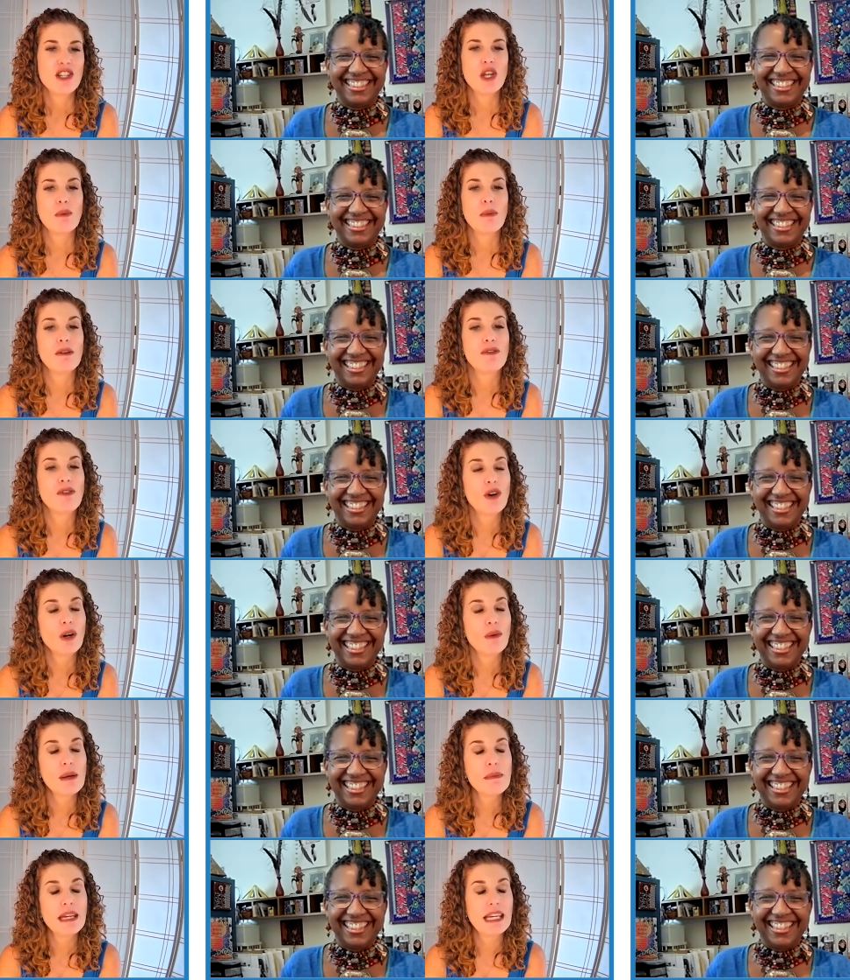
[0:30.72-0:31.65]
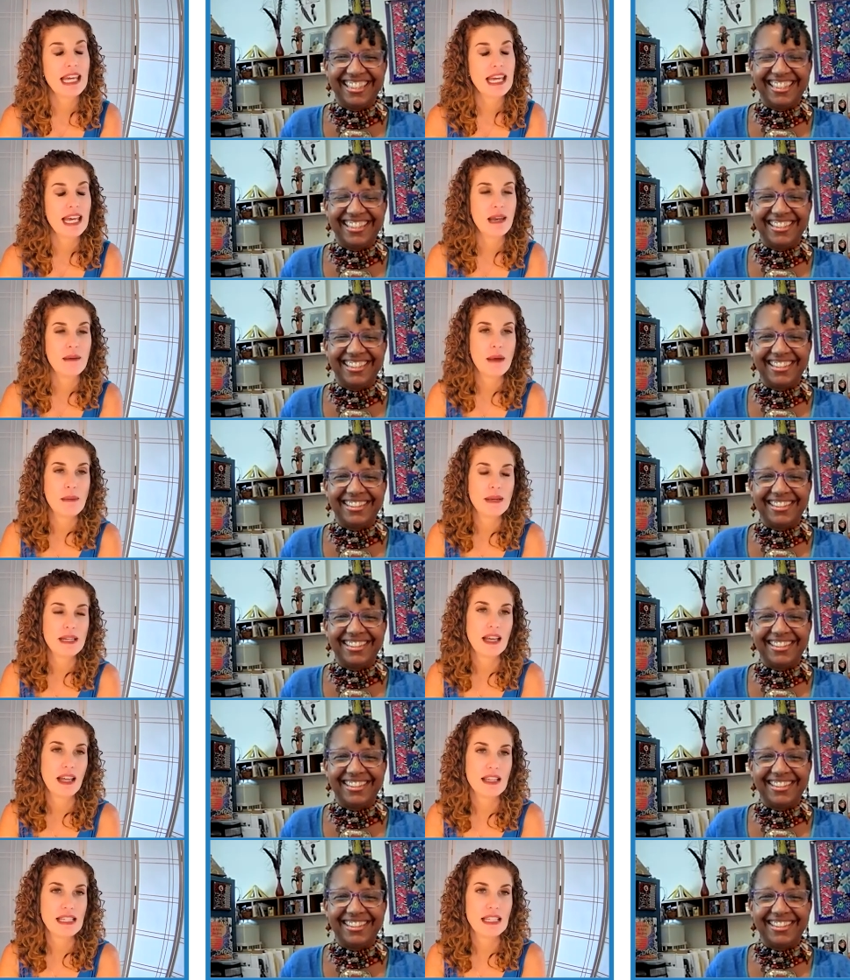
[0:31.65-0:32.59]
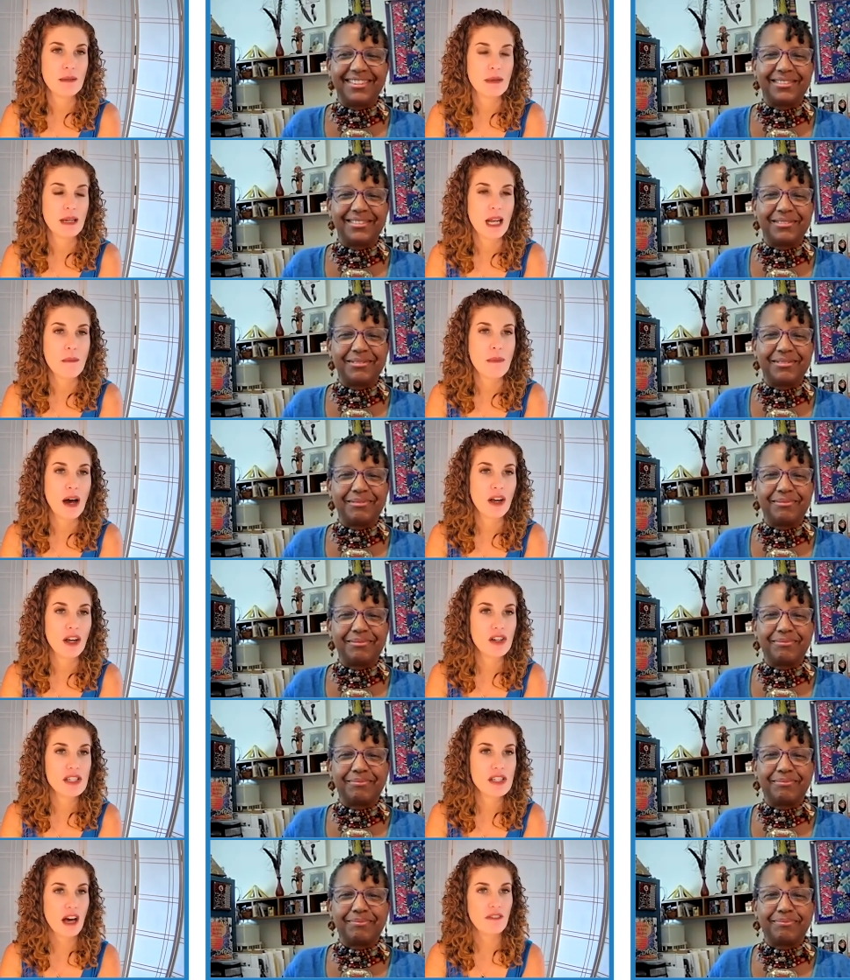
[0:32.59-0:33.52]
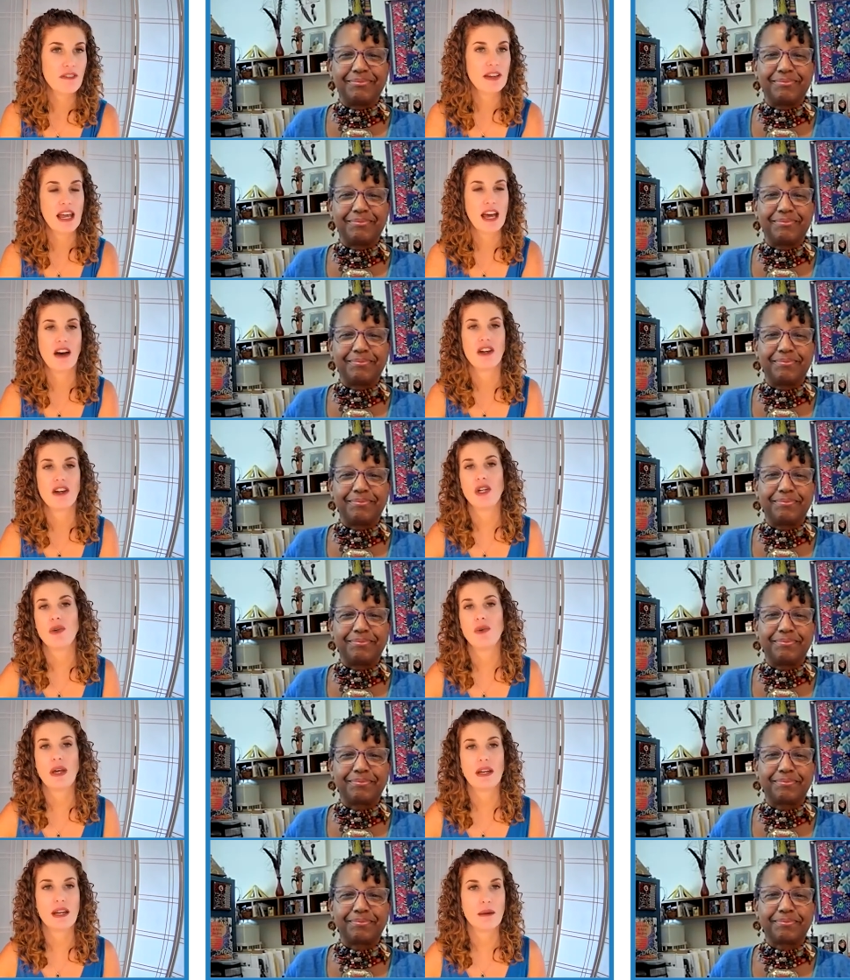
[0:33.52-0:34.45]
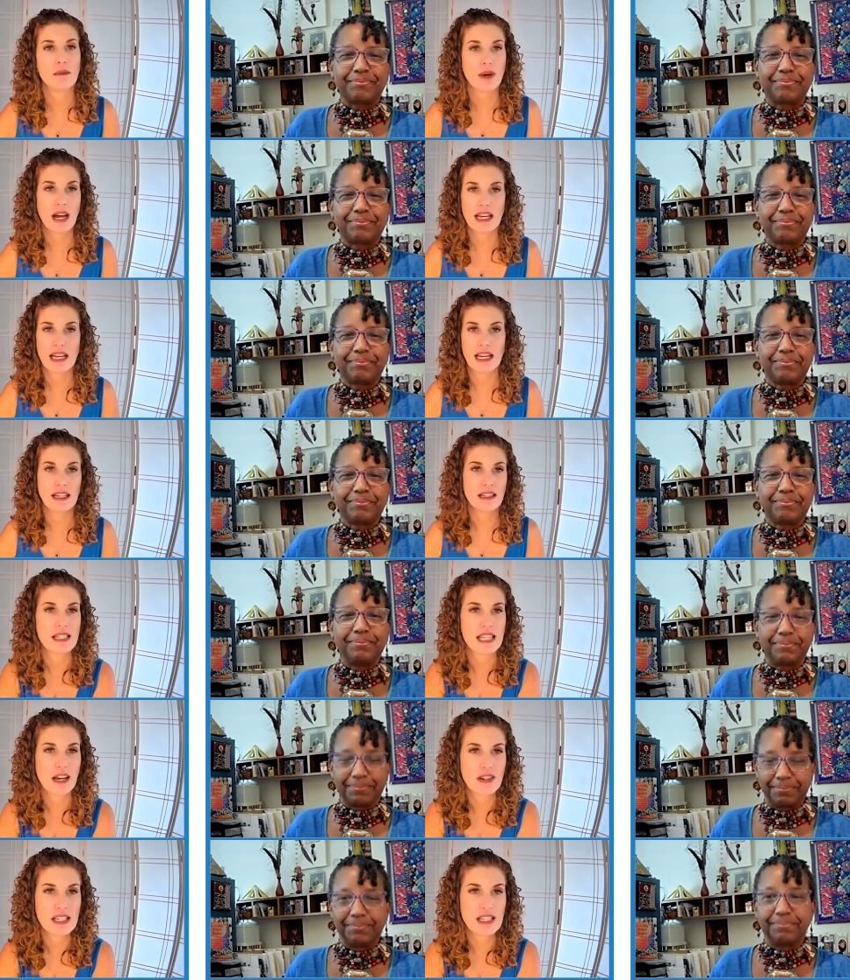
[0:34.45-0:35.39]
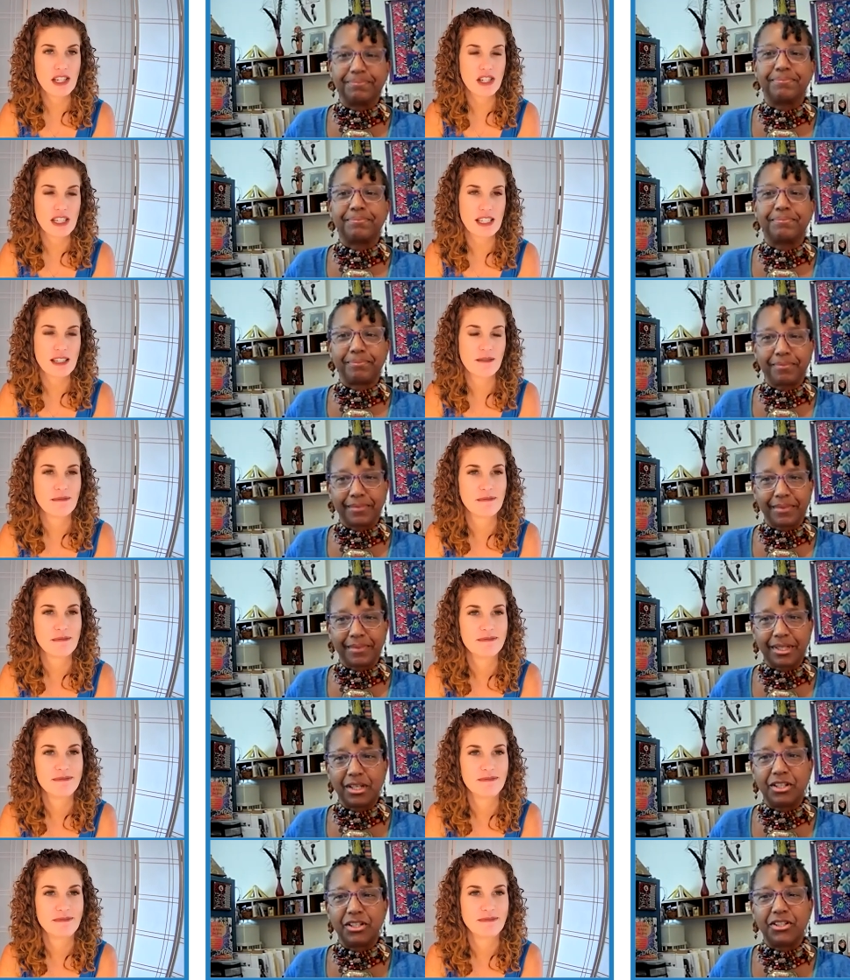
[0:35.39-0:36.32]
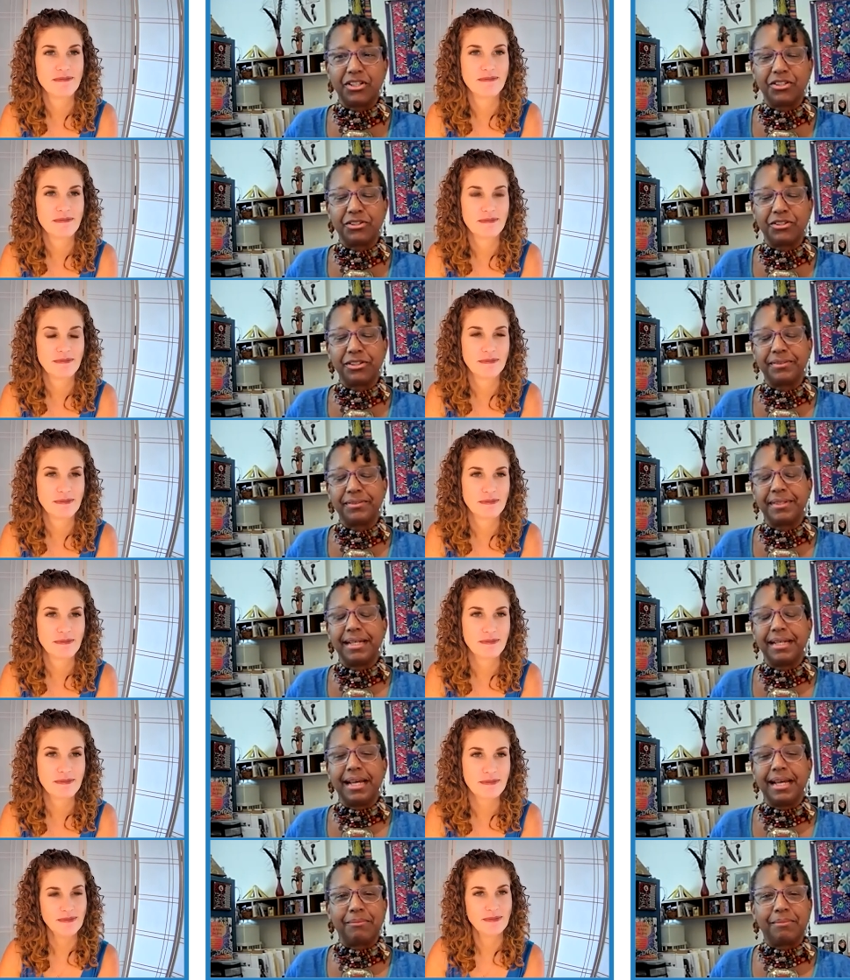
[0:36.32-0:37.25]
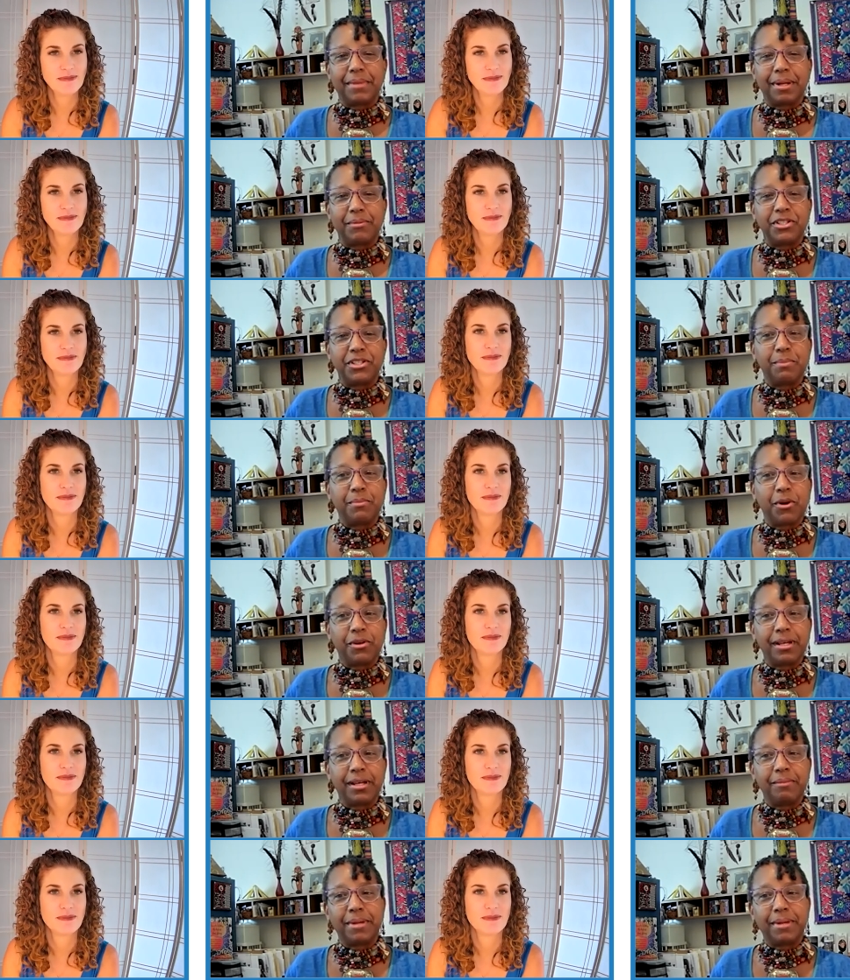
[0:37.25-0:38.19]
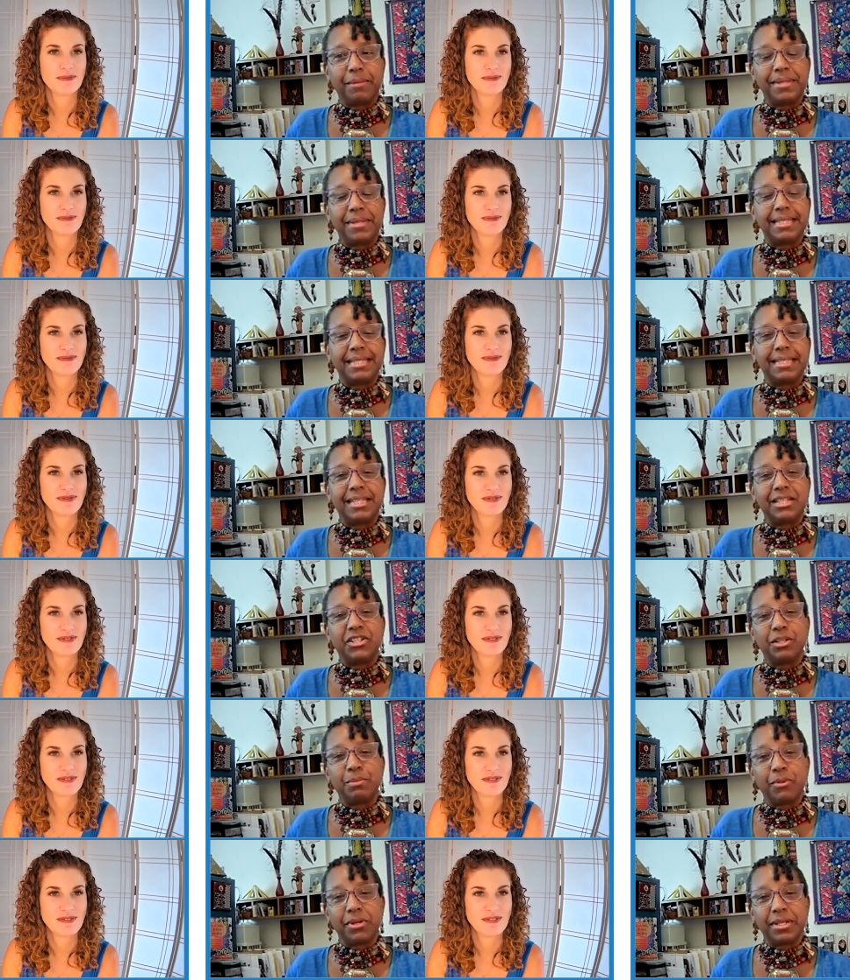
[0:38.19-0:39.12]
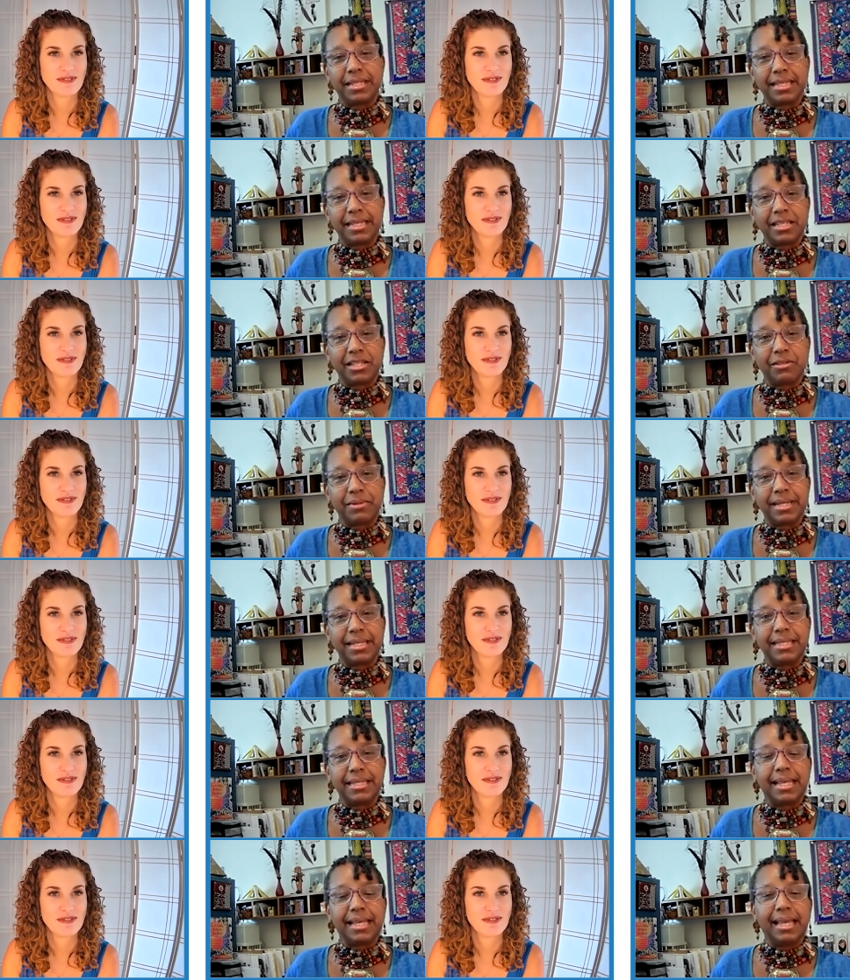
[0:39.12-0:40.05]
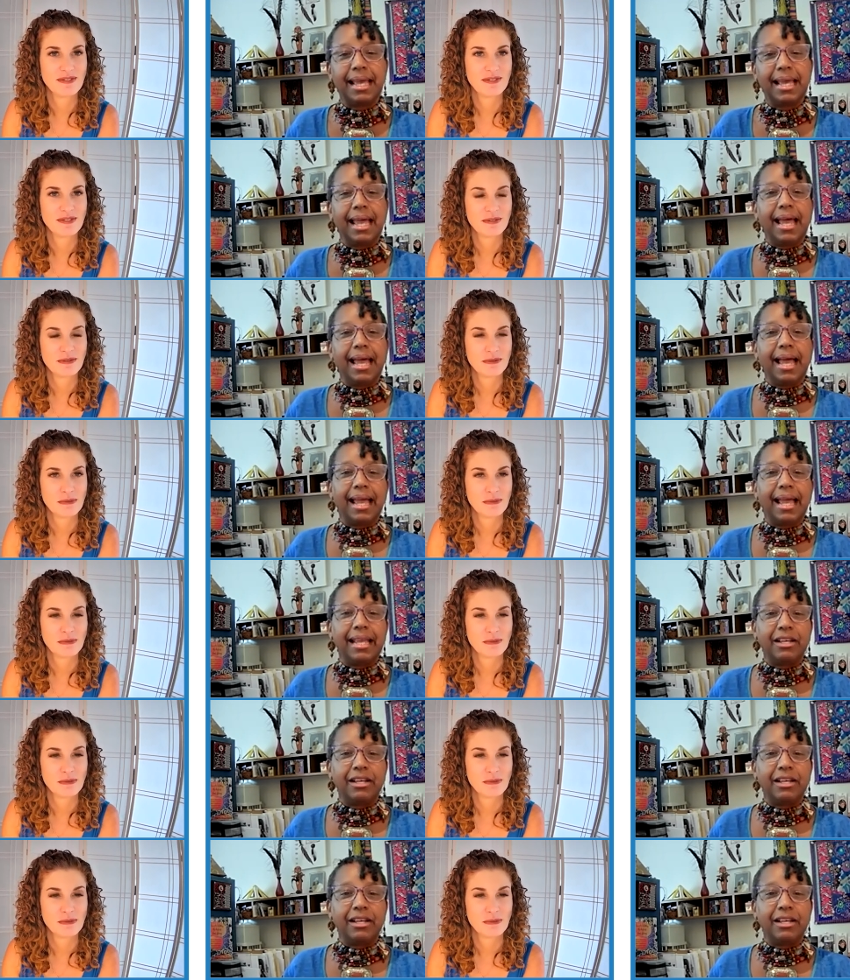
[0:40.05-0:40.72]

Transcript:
Speaker 1: So before we begin, maybe tell us a little bit about yourself and how you ended up writing
Speaker 2: Sacred Stitches. Sure. I'm Shimoda. My business is Shimoda Accessories. I